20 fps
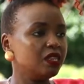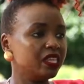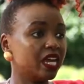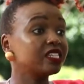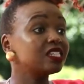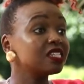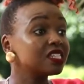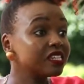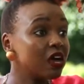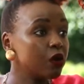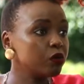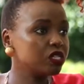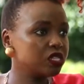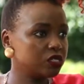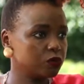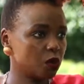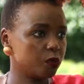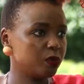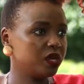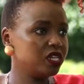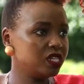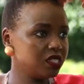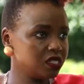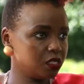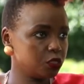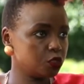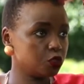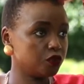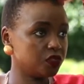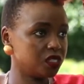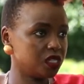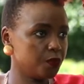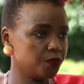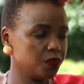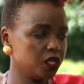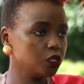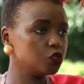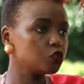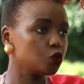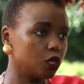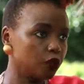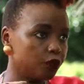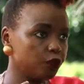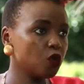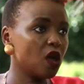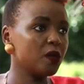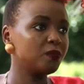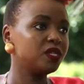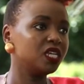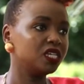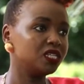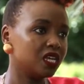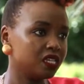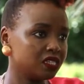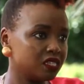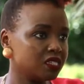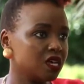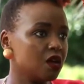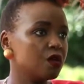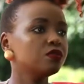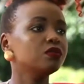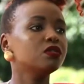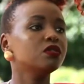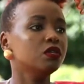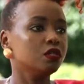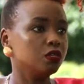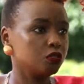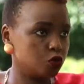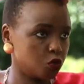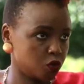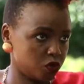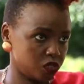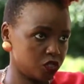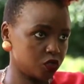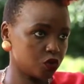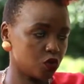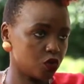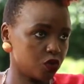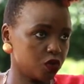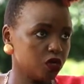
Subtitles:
That sound is reminiscent of something. So if you update that sound, you're a score.